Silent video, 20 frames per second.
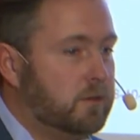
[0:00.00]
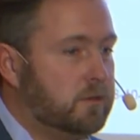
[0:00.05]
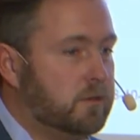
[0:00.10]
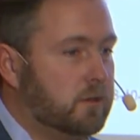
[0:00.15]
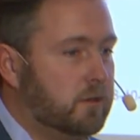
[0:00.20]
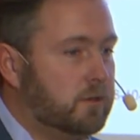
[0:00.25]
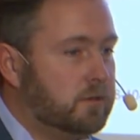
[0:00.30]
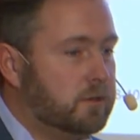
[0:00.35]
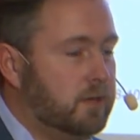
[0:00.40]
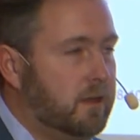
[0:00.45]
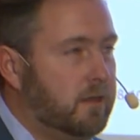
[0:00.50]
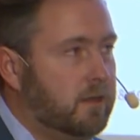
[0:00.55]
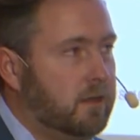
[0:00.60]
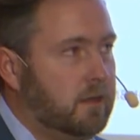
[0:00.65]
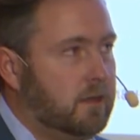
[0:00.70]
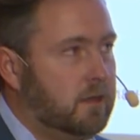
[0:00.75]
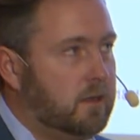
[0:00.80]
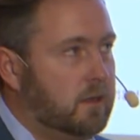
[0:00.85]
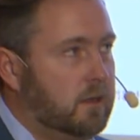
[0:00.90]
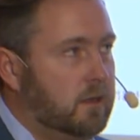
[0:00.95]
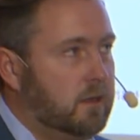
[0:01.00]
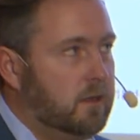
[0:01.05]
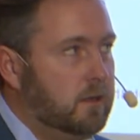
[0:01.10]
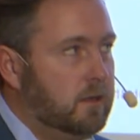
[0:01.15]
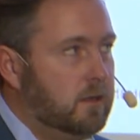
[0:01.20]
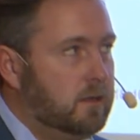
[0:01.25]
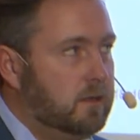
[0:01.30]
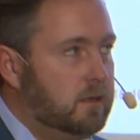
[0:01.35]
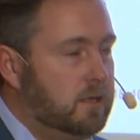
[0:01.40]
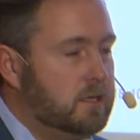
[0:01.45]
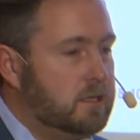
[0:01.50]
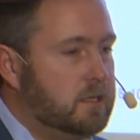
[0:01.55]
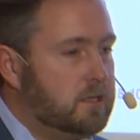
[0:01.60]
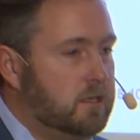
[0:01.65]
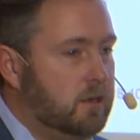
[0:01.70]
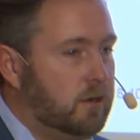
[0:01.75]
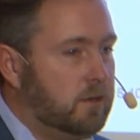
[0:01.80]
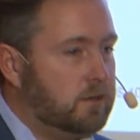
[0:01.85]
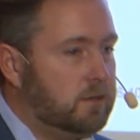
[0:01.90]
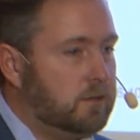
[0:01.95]
So, so I think the easiest
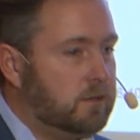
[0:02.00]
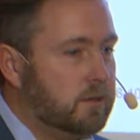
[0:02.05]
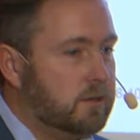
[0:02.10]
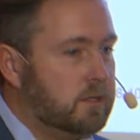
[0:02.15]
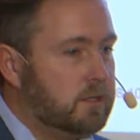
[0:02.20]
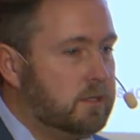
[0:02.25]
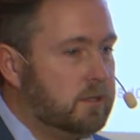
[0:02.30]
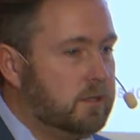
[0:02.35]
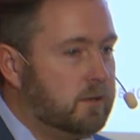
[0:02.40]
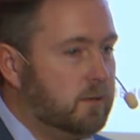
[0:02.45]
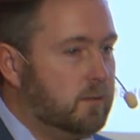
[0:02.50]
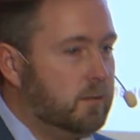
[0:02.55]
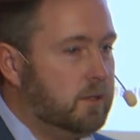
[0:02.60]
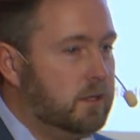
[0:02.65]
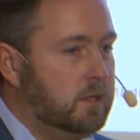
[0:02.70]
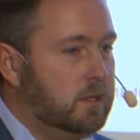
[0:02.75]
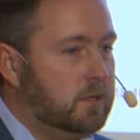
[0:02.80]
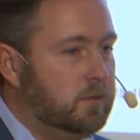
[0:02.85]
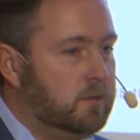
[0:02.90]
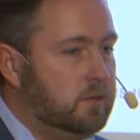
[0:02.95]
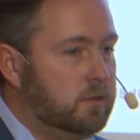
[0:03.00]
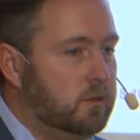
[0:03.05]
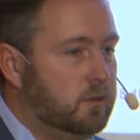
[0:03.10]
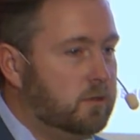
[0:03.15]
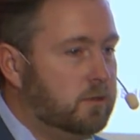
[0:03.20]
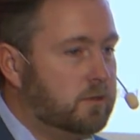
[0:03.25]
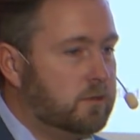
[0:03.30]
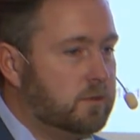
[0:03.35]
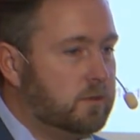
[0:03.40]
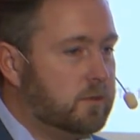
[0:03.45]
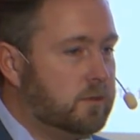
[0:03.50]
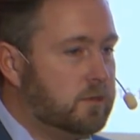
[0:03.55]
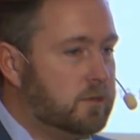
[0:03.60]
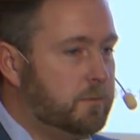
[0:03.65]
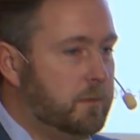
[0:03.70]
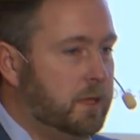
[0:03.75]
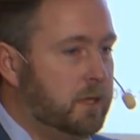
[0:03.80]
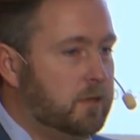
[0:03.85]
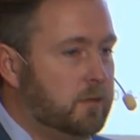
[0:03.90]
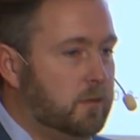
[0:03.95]
answer is we need to use
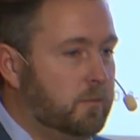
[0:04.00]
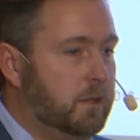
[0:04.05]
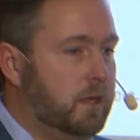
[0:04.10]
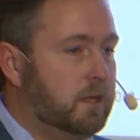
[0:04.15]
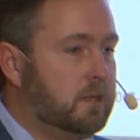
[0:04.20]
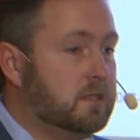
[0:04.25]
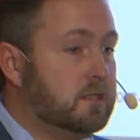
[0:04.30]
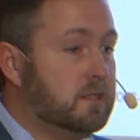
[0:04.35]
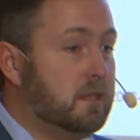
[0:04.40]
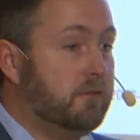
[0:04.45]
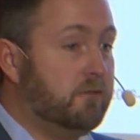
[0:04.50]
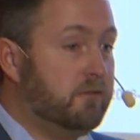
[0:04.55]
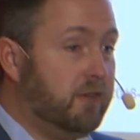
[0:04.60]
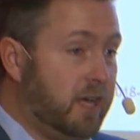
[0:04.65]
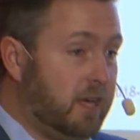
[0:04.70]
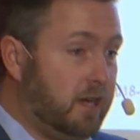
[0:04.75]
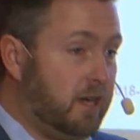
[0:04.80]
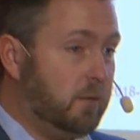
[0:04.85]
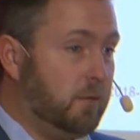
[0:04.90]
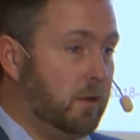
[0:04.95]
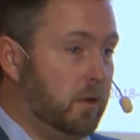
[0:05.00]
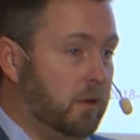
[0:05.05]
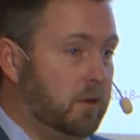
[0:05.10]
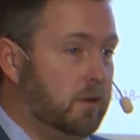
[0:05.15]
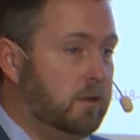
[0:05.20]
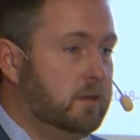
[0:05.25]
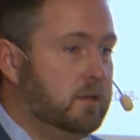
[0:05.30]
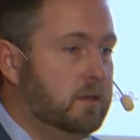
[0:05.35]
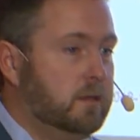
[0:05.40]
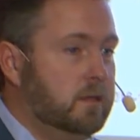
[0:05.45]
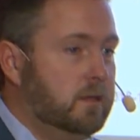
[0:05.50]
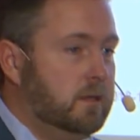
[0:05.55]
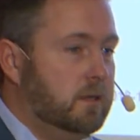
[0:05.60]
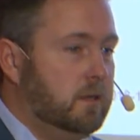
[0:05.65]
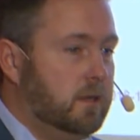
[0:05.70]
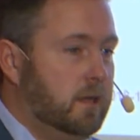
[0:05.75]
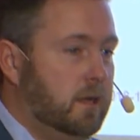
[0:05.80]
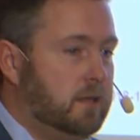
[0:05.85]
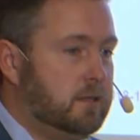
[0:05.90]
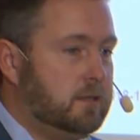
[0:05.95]
spectrum that is available
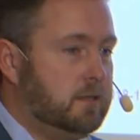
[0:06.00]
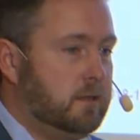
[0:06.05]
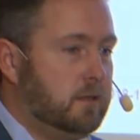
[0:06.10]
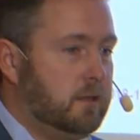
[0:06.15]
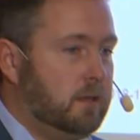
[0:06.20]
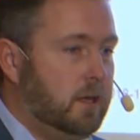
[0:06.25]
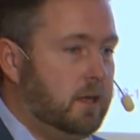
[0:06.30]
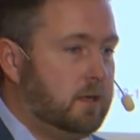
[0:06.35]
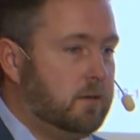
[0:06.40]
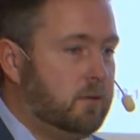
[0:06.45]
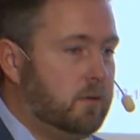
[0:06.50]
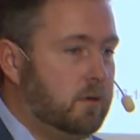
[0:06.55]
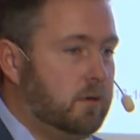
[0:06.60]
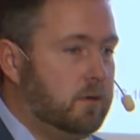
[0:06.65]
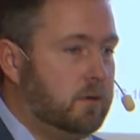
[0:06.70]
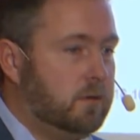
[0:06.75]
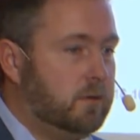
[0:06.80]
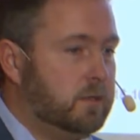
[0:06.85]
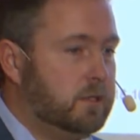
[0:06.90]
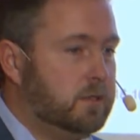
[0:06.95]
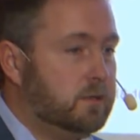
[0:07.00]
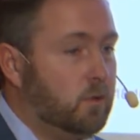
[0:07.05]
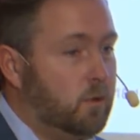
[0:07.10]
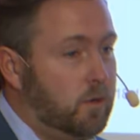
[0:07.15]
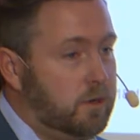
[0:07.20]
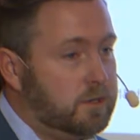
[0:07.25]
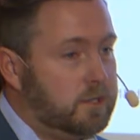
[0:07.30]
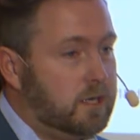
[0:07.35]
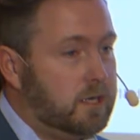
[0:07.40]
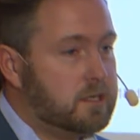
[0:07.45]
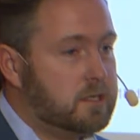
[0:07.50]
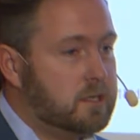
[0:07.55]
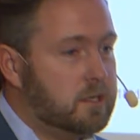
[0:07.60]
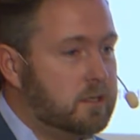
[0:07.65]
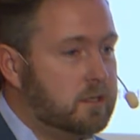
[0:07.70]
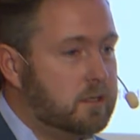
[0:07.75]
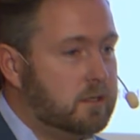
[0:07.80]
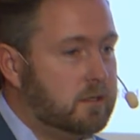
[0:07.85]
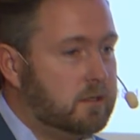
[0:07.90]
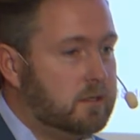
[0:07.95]
that's a natural resource,
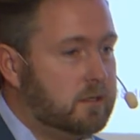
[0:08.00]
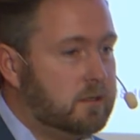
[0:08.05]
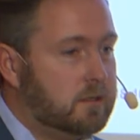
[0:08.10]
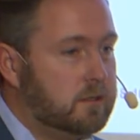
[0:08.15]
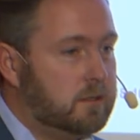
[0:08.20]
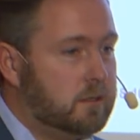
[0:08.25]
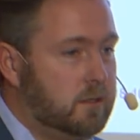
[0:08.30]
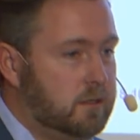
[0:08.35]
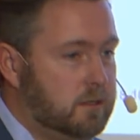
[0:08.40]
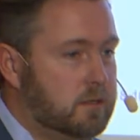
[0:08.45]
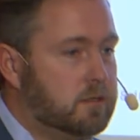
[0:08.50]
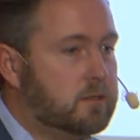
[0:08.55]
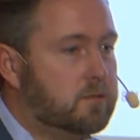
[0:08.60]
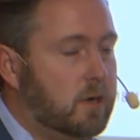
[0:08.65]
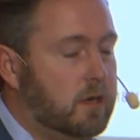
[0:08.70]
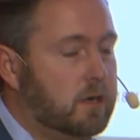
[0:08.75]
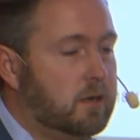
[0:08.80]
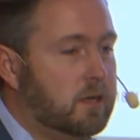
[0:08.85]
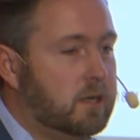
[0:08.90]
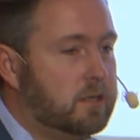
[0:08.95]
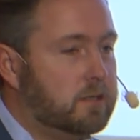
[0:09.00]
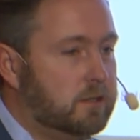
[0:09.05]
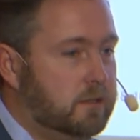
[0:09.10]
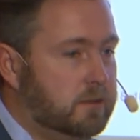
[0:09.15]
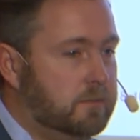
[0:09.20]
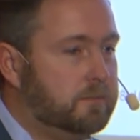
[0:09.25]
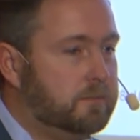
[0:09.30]
actually. That's a struggle, actually.